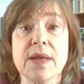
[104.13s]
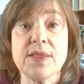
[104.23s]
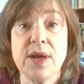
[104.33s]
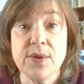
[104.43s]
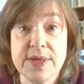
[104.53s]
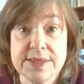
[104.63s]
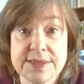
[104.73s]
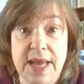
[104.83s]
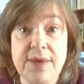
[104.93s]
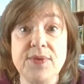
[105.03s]
There
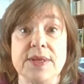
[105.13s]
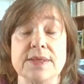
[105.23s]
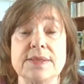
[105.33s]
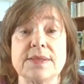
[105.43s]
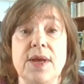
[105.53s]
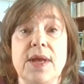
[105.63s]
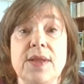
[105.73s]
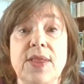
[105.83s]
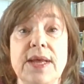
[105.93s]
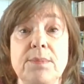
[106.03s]
is evidence
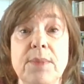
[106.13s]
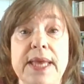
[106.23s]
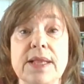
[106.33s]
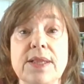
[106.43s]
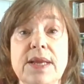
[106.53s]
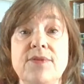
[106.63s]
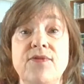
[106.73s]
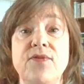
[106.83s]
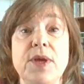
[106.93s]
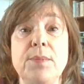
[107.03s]
that male and
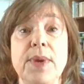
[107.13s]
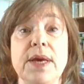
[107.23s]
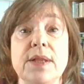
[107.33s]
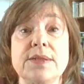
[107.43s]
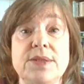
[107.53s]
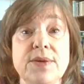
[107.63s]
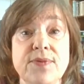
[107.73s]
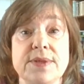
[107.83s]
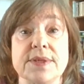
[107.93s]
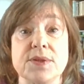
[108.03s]
female
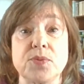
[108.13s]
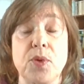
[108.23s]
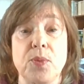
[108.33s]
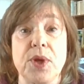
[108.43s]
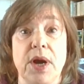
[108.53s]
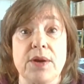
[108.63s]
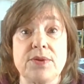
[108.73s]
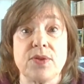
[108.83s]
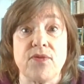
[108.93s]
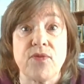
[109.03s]
differences with regard
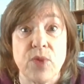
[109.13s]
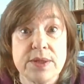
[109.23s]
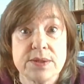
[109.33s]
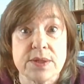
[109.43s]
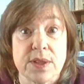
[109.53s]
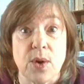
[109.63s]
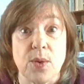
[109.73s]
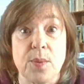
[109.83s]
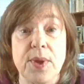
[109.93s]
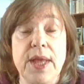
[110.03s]
to the frontal
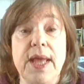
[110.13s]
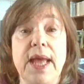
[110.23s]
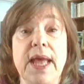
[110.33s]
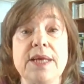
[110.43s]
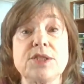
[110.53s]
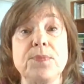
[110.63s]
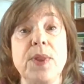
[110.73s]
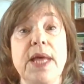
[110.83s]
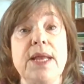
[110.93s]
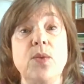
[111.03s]
lobe
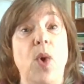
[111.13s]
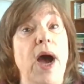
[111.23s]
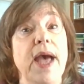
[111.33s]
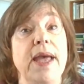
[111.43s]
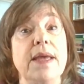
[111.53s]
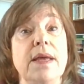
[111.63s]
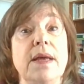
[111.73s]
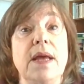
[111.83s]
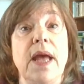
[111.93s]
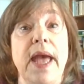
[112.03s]
explain why
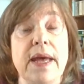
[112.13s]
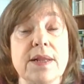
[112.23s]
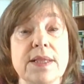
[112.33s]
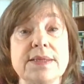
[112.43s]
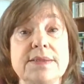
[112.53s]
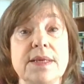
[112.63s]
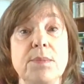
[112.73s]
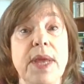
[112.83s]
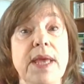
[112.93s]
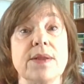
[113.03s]
adolescent
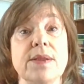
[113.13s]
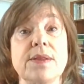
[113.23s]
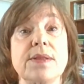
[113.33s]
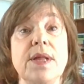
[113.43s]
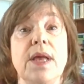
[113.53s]
males